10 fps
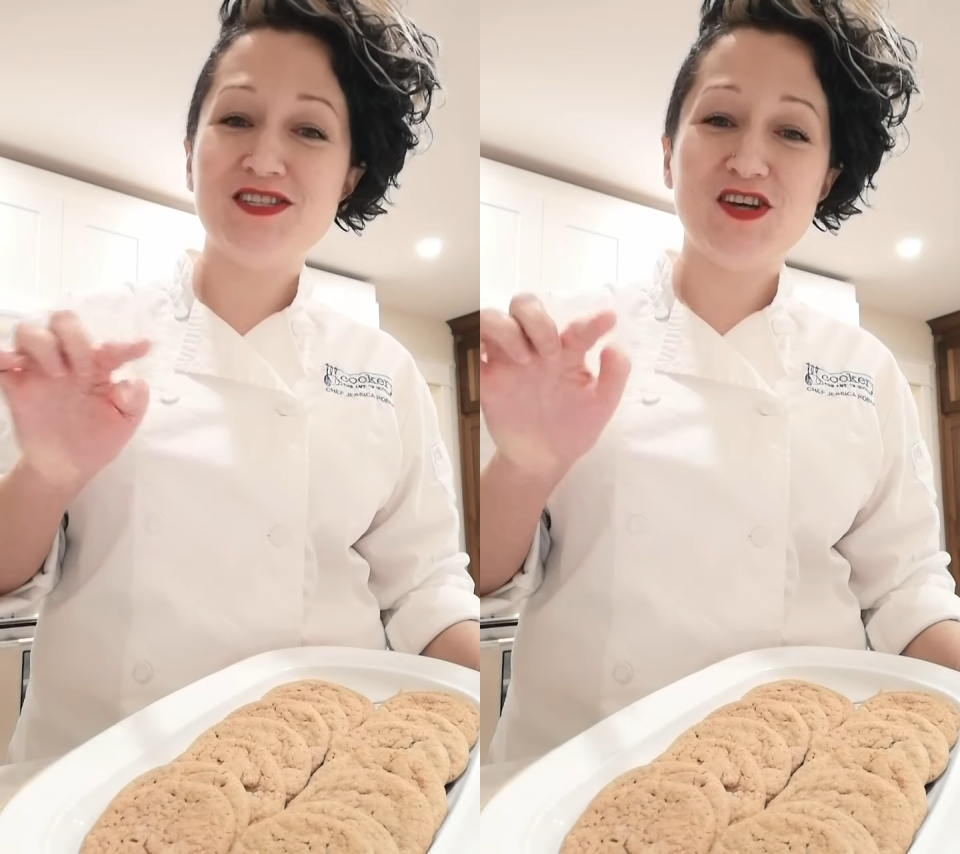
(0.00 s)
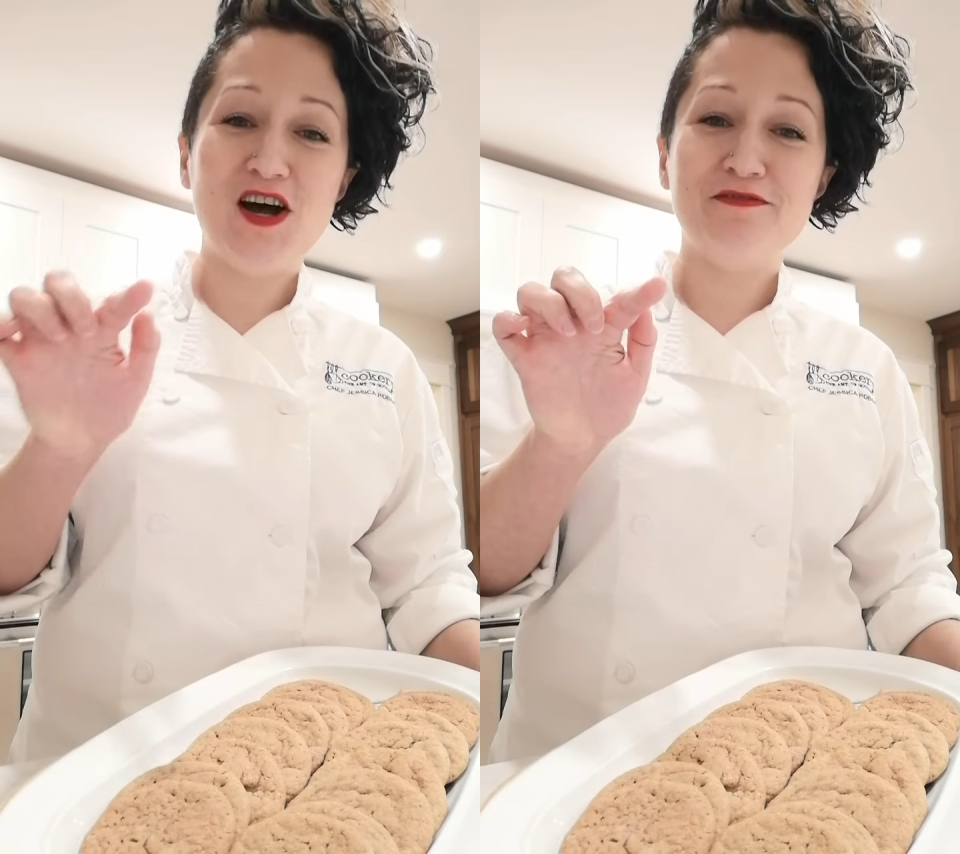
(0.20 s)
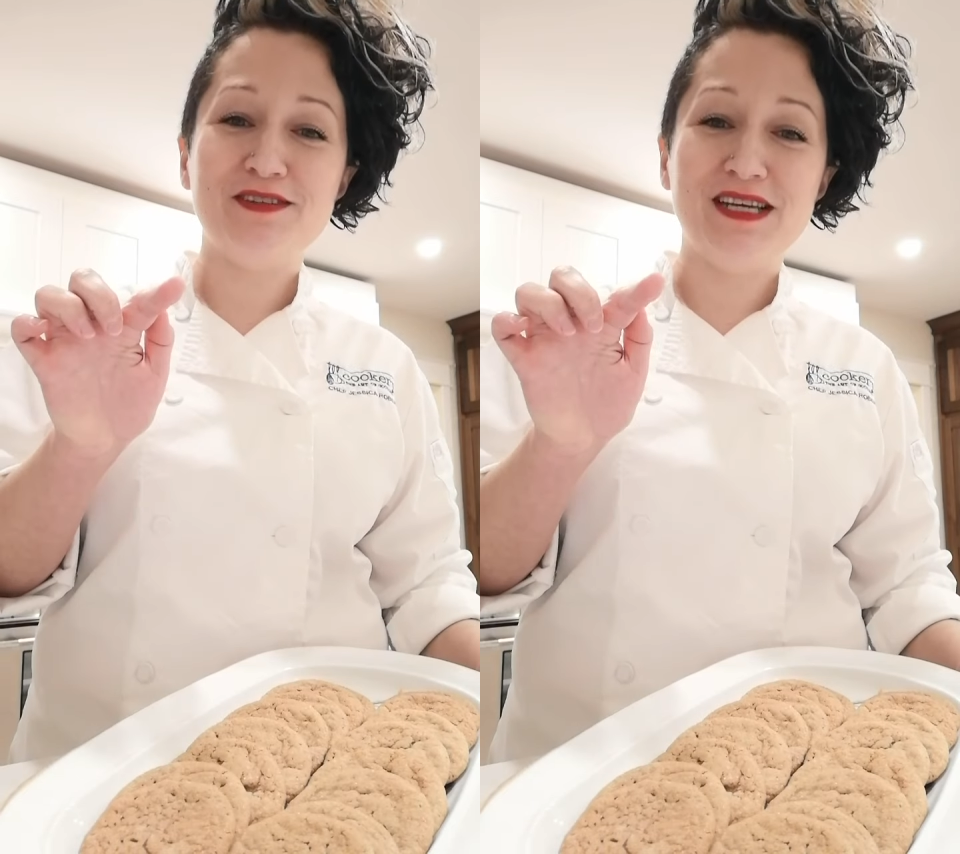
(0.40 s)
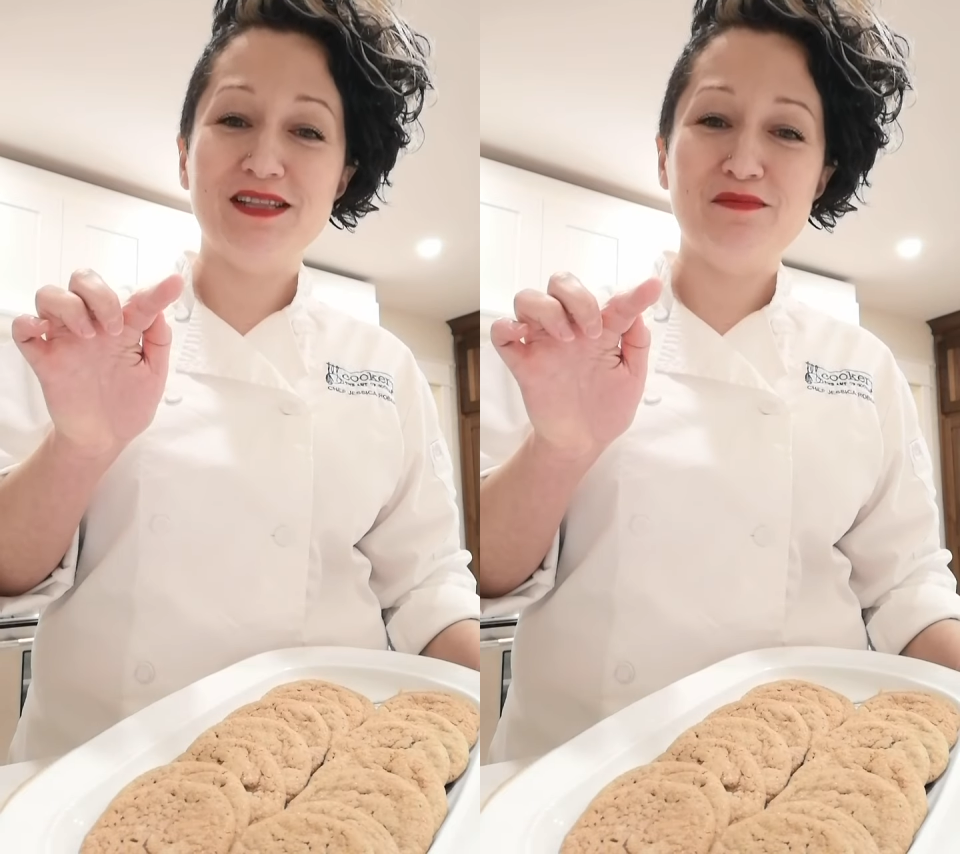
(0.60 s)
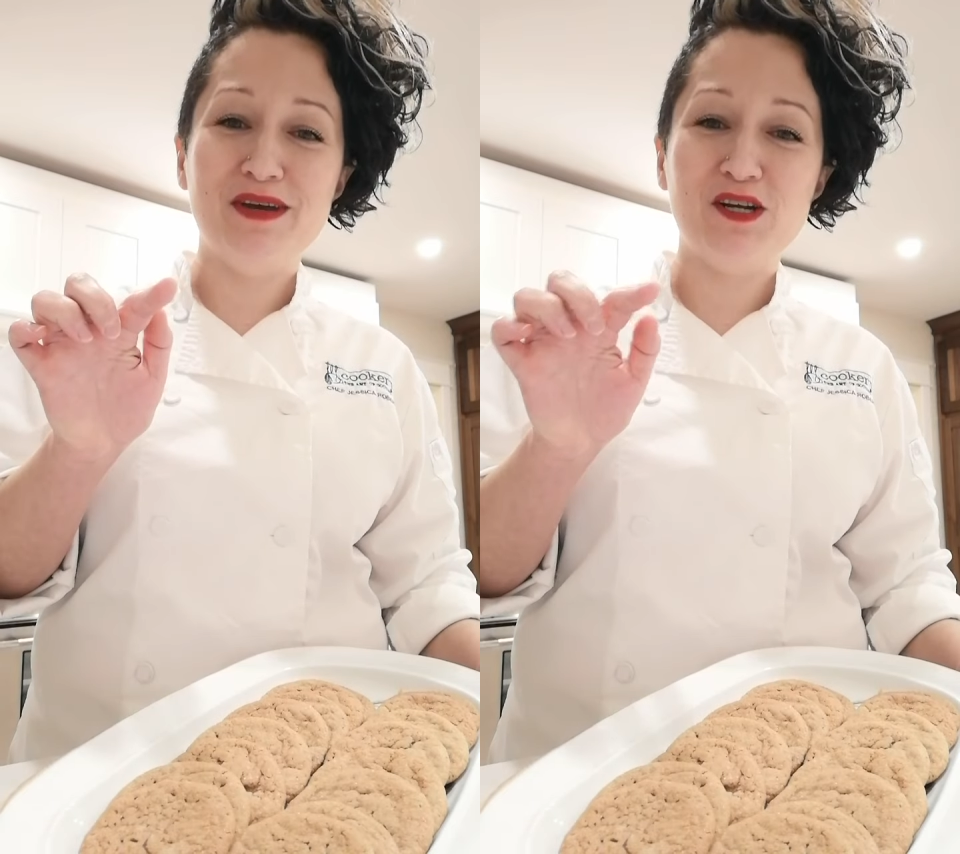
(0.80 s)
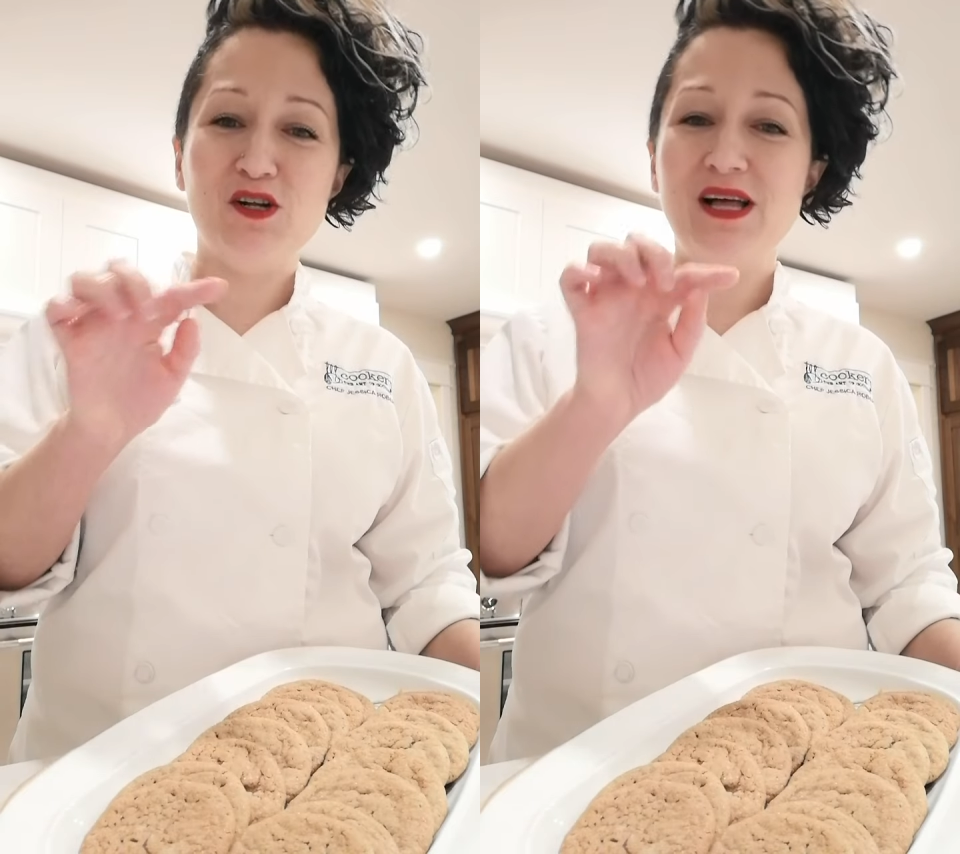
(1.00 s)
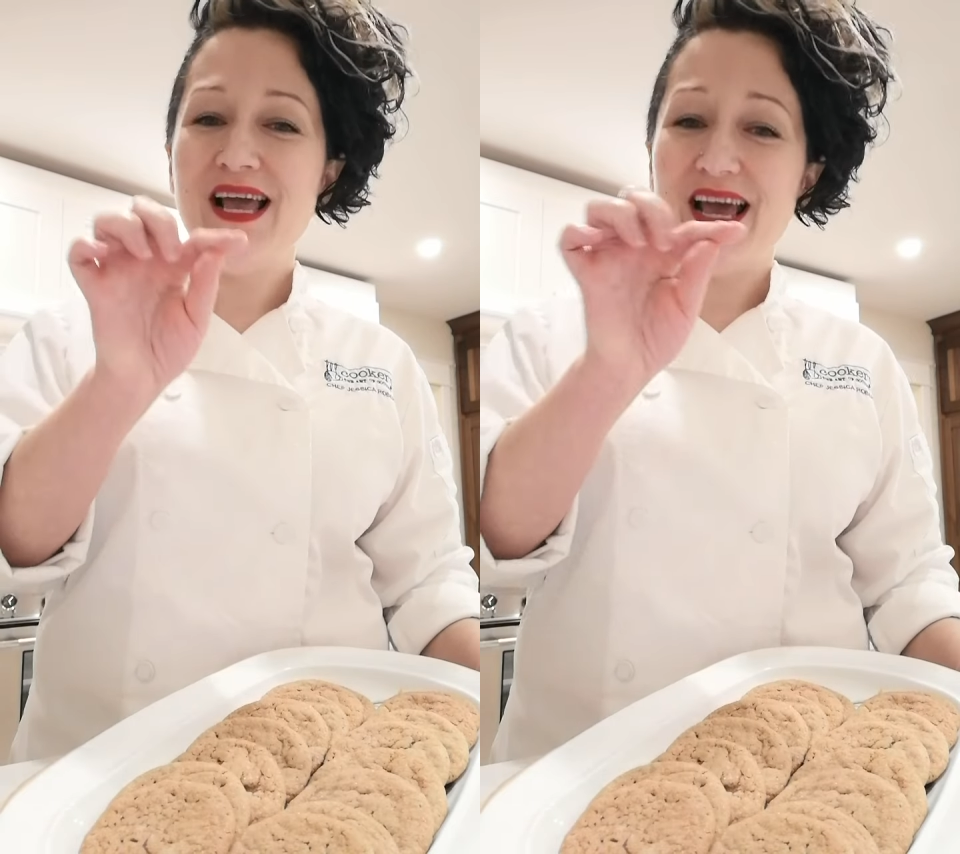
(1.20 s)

soft in the middle